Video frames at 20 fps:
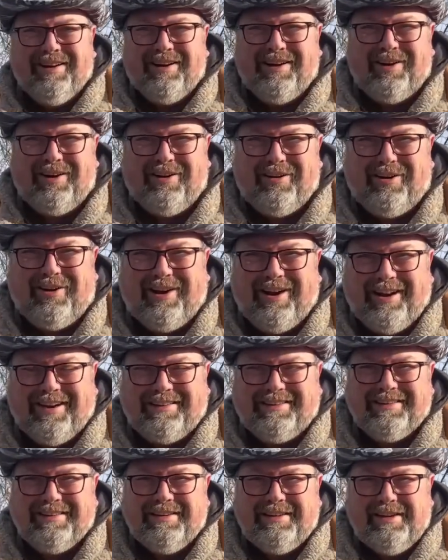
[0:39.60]
All right.
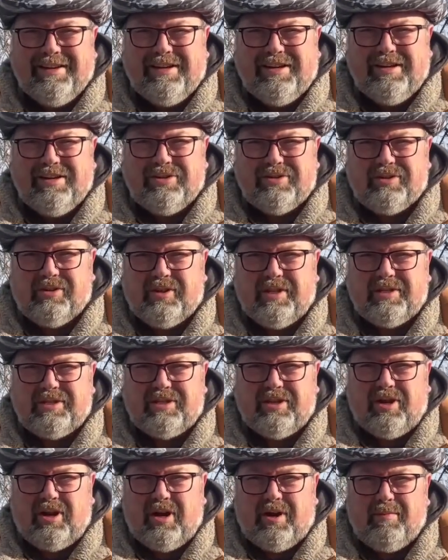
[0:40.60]
So let's
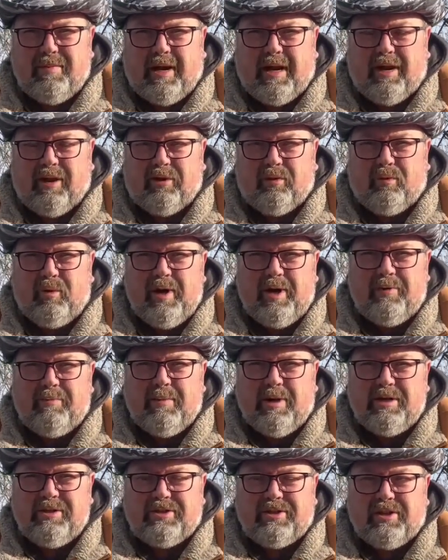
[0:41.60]
talk about it. The winter
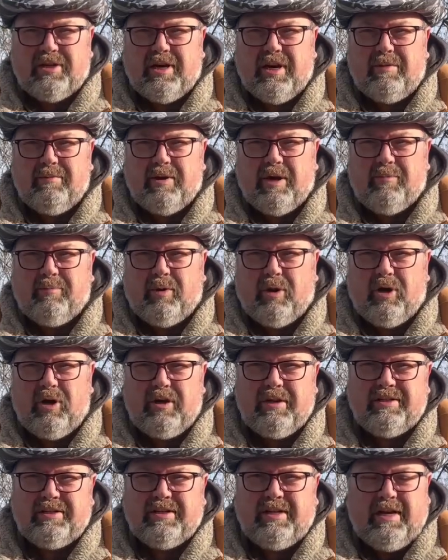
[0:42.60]
months are coming upon
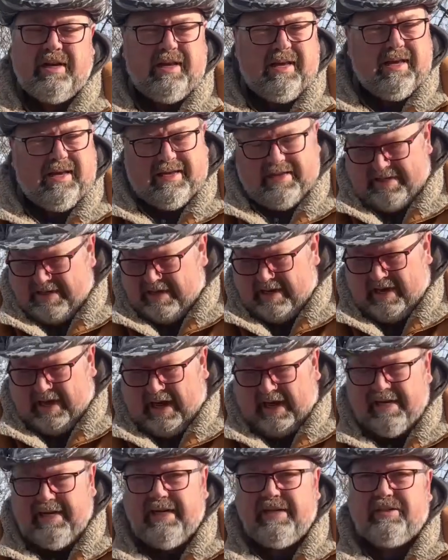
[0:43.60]
us.
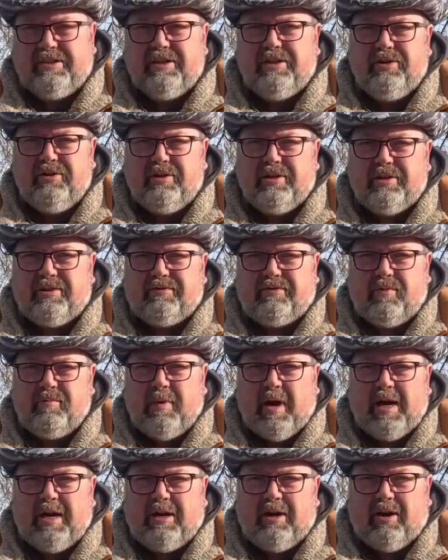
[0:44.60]
I need to do this for
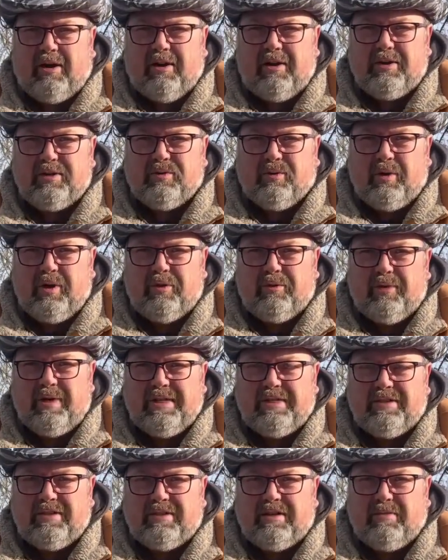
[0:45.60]
my car. It's one of the
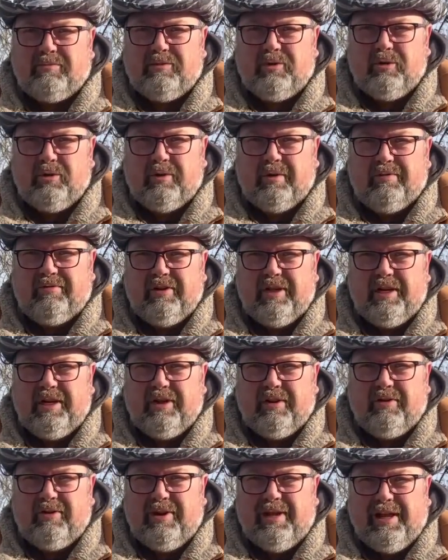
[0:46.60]
reasons I'm doing the
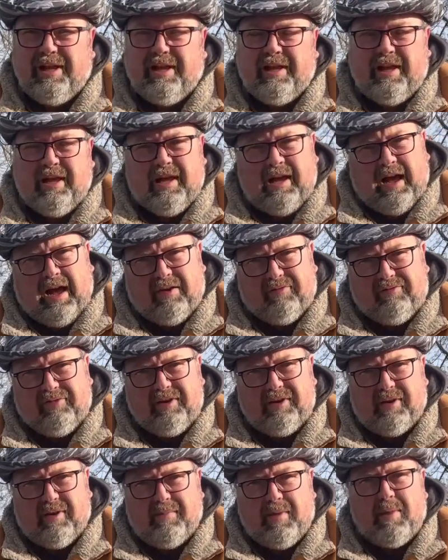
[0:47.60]
video. I
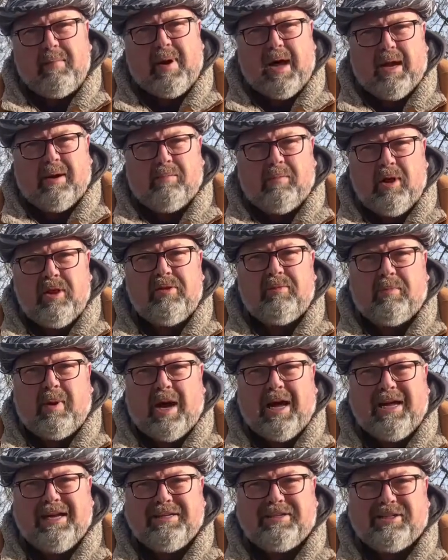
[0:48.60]
feel I'm about a month
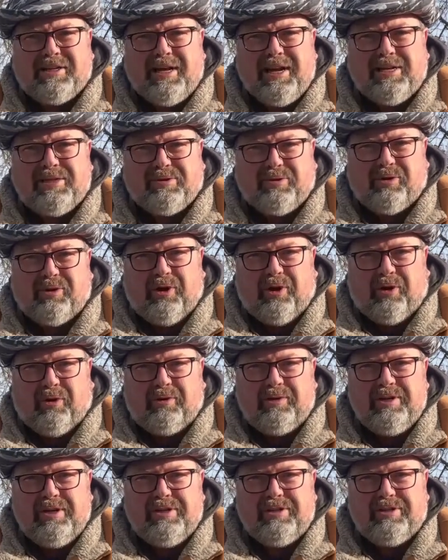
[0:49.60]
behind schedule
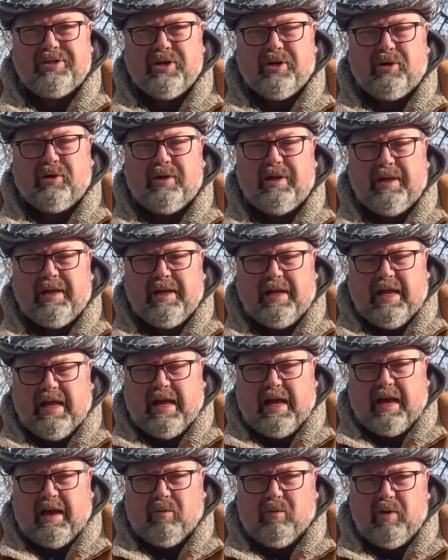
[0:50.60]
though. So
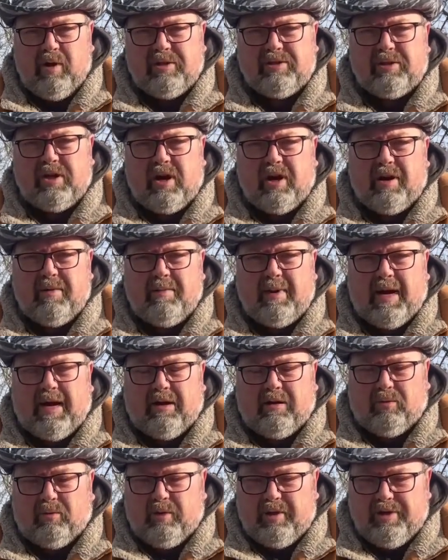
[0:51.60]
I want to talk
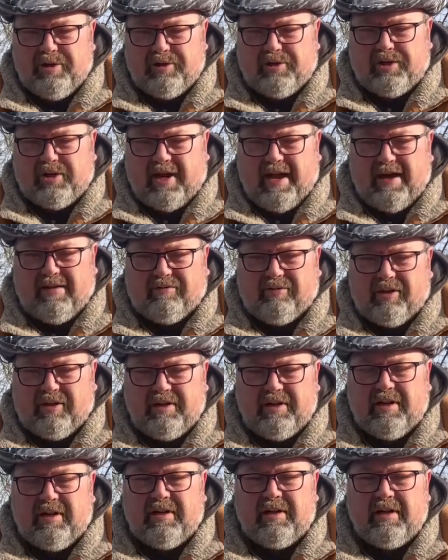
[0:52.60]
about when you're
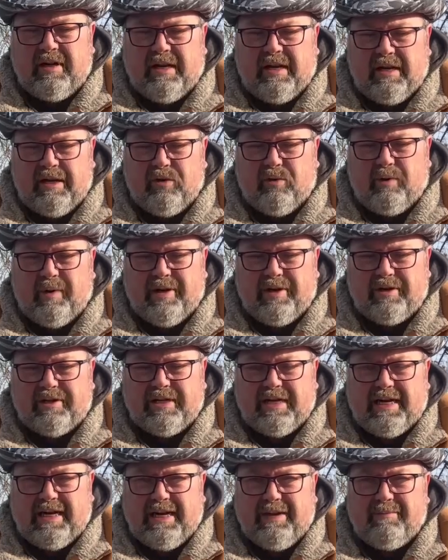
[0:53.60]
traveling in the
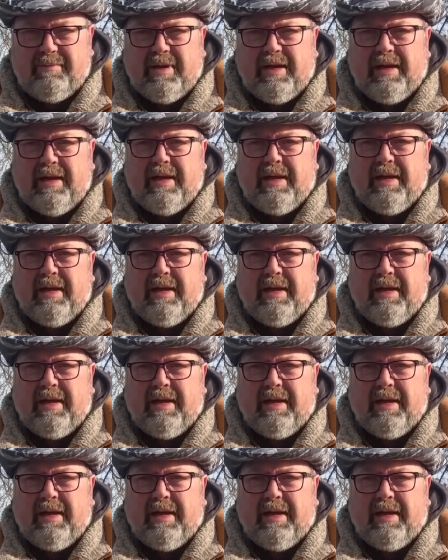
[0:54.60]
wintertime,